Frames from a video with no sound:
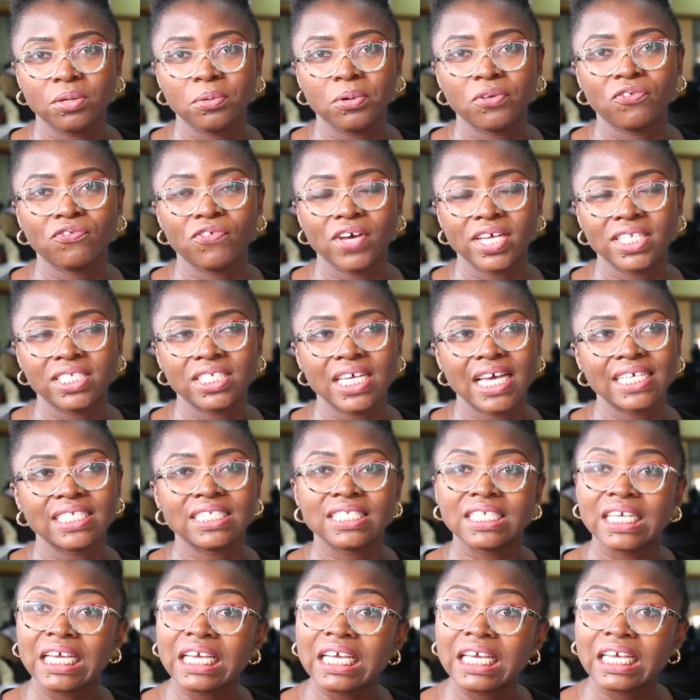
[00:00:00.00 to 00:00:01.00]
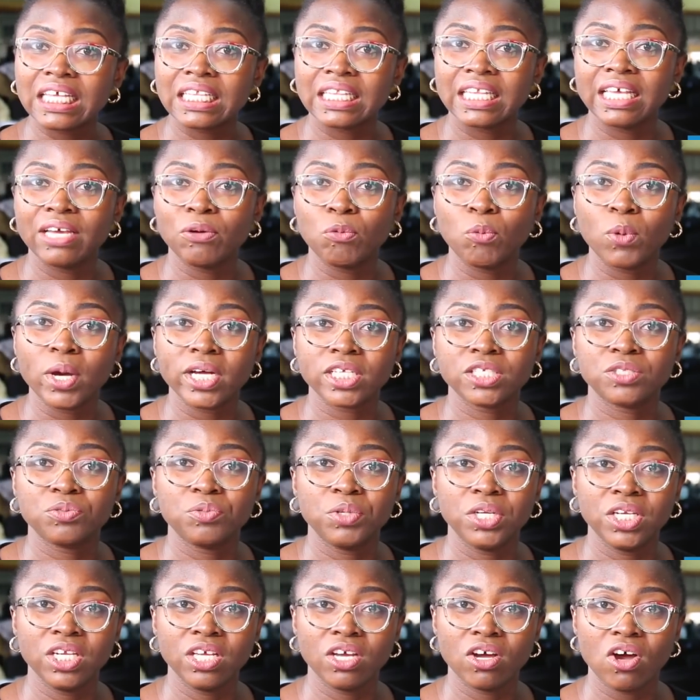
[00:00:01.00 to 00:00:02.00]
They were fantastic, they worked
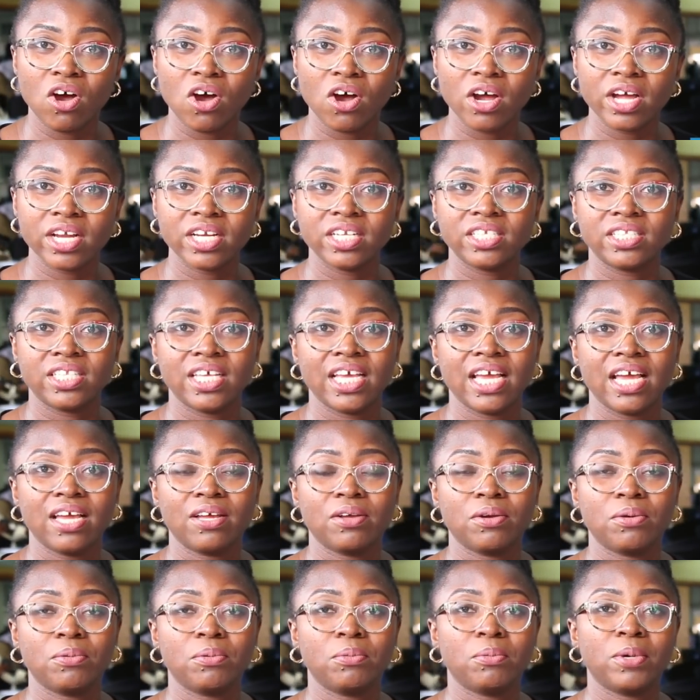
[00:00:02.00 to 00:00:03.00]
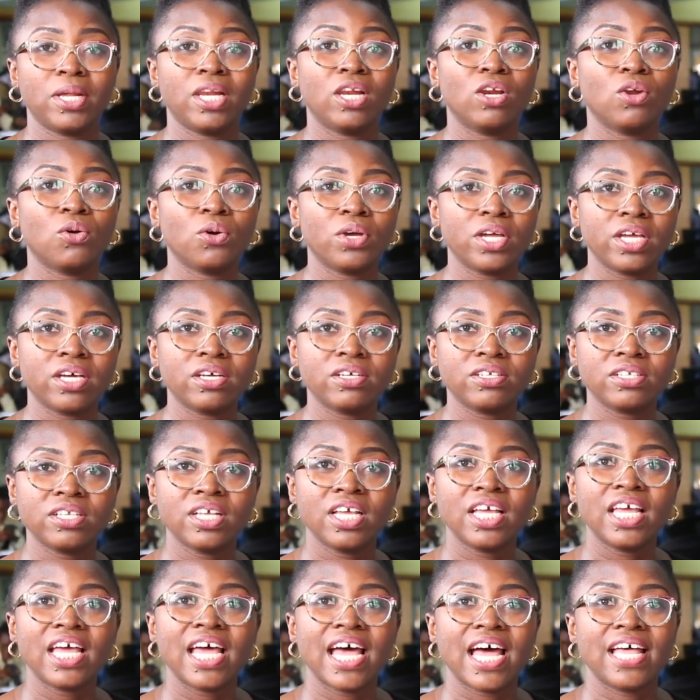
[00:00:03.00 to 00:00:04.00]
really hard, they were
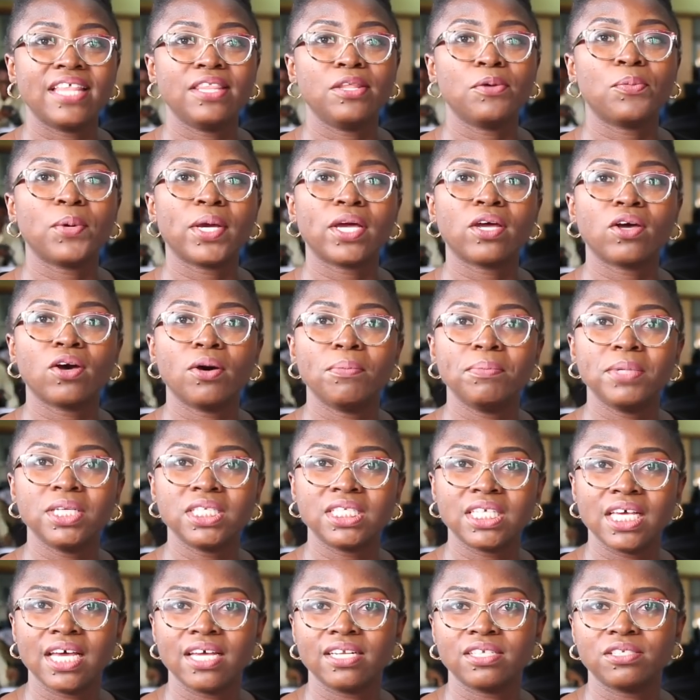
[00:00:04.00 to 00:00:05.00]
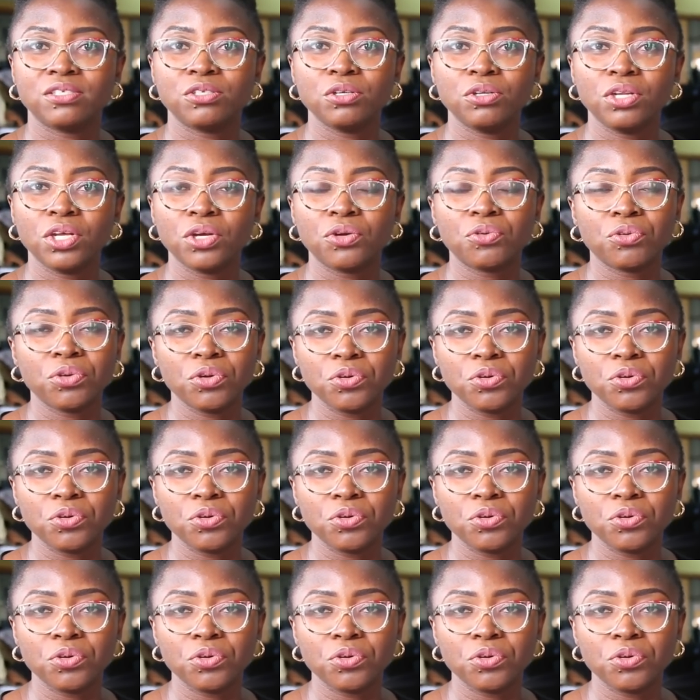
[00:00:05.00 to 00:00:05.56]
loyal, and they were committed, so they